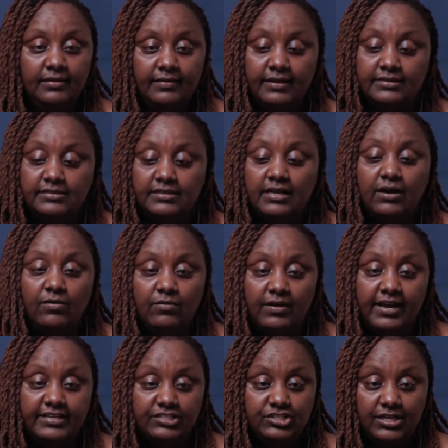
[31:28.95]
That now
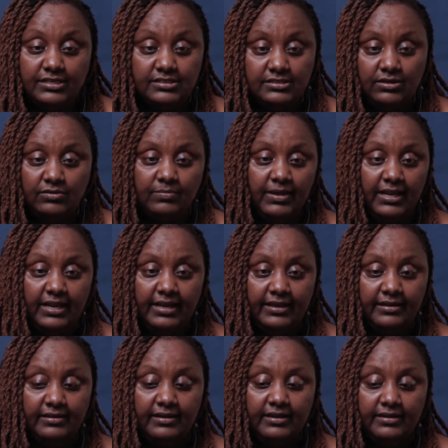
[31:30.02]
I shut down my
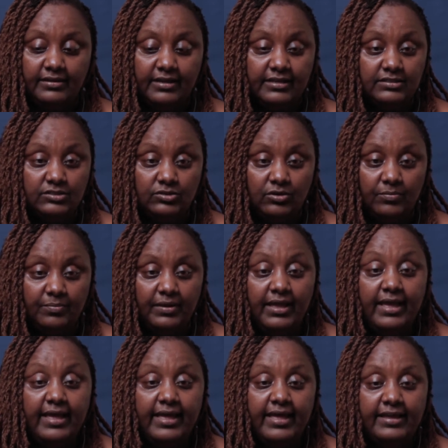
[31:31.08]
line and I stop,
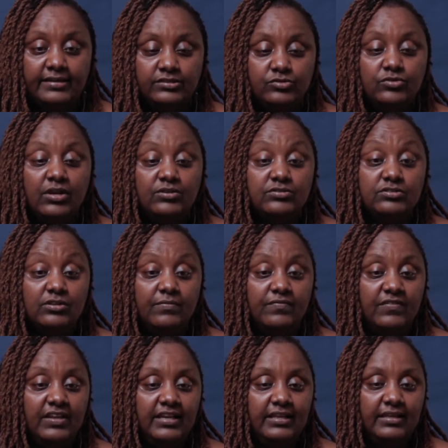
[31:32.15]
and to now stop
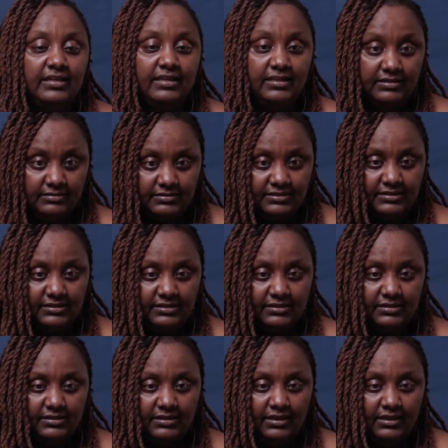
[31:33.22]
feeling guilty